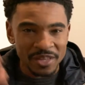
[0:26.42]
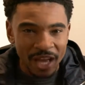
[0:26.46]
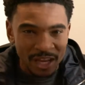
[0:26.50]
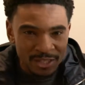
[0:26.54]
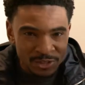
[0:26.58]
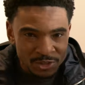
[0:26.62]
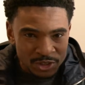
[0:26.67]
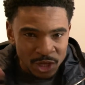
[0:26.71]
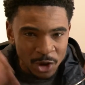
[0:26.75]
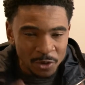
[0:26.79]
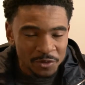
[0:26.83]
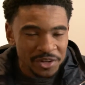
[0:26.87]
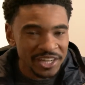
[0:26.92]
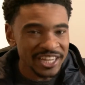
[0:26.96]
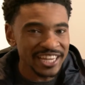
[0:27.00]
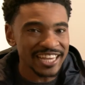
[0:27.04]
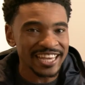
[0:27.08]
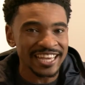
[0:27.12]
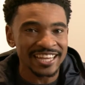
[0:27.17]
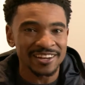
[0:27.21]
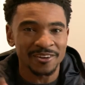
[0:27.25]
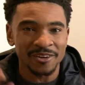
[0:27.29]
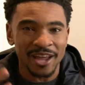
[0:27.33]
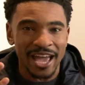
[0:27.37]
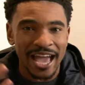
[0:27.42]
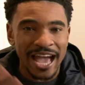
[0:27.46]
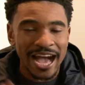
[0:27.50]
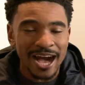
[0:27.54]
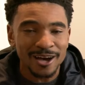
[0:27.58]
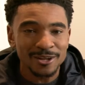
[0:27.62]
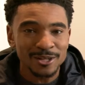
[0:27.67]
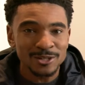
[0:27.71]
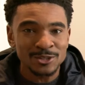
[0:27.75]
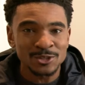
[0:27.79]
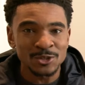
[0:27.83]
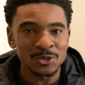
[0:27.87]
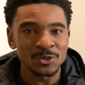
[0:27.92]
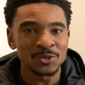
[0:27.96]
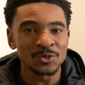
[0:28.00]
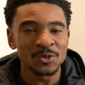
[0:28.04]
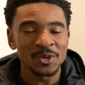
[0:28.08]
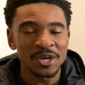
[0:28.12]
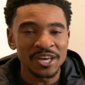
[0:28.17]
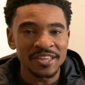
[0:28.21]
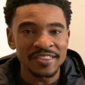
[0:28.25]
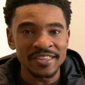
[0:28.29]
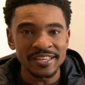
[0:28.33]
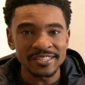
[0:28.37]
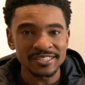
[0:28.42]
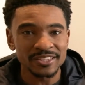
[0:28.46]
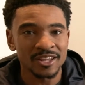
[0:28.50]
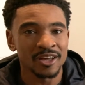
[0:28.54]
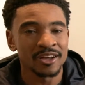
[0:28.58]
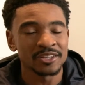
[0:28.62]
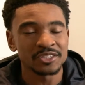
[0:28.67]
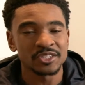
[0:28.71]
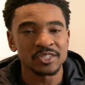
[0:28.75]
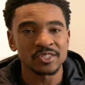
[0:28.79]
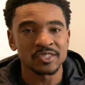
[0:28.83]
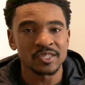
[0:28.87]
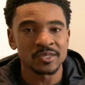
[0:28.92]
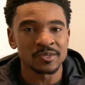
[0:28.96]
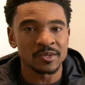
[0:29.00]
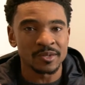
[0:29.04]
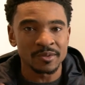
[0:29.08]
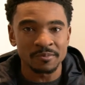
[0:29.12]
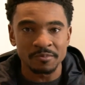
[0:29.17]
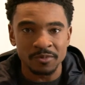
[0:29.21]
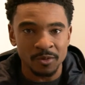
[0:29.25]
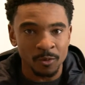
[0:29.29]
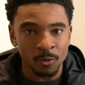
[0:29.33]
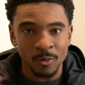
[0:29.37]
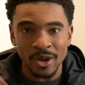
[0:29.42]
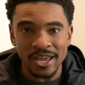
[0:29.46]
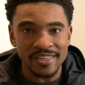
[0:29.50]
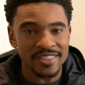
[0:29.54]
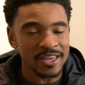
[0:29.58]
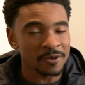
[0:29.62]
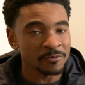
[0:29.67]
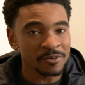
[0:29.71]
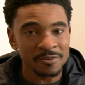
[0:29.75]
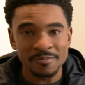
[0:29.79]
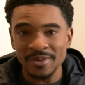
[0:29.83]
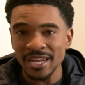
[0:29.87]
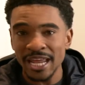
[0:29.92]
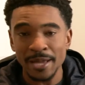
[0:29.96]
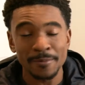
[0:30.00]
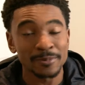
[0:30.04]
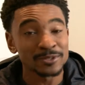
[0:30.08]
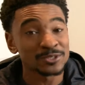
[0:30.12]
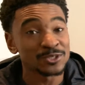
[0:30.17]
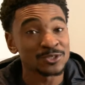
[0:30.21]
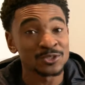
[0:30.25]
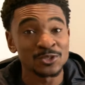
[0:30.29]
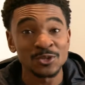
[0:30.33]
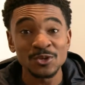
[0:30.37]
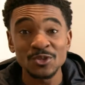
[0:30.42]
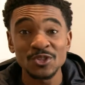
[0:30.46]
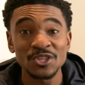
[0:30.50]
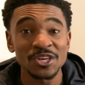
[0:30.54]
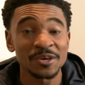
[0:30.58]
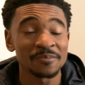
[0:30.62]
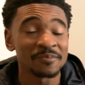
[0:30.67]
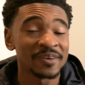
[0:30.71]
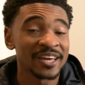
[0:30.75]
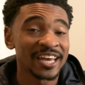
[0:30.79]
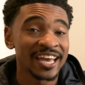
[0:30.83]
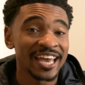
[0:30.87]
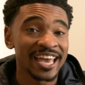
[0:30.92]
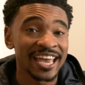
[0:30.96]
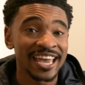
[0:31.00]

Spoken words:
zoning in on how to do these launches and the way that we've been able to do them.